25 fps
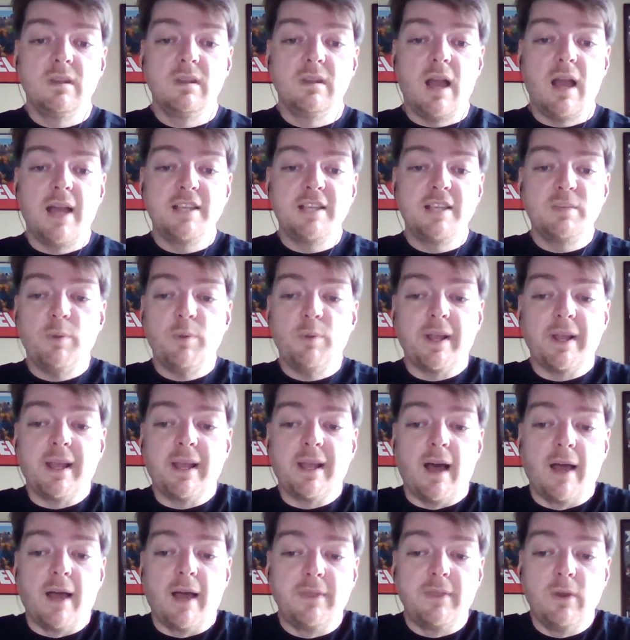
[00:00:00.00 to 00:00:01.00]
I swear to
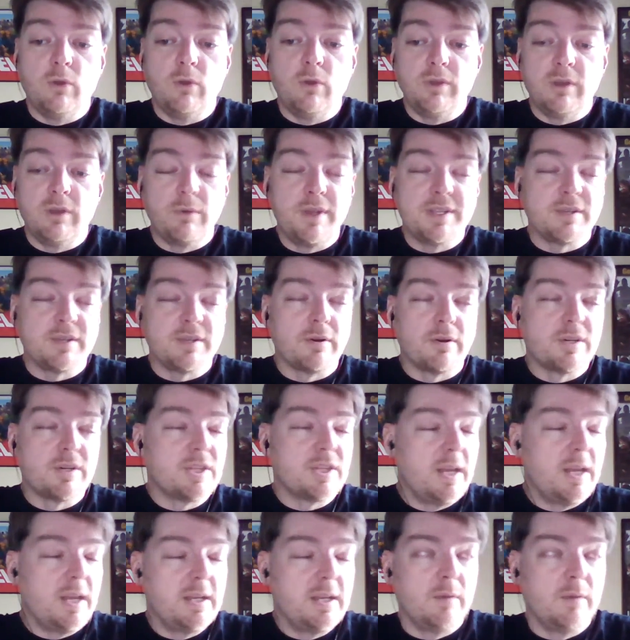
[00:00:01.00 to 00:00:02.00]
God, the only research
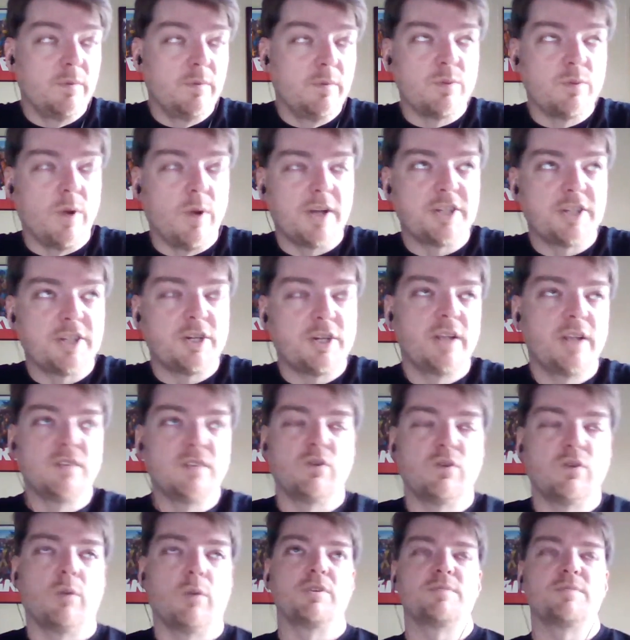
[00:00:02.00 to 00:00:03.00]
they did was watch
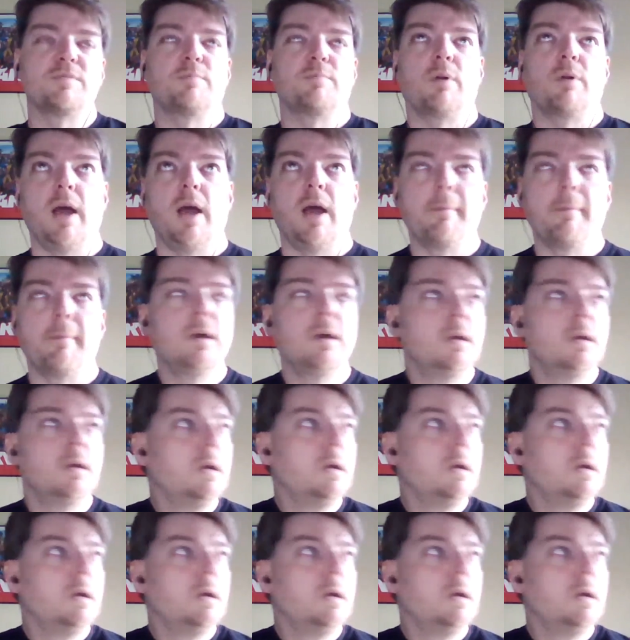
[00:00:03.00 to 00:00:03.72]
Transformers Prime.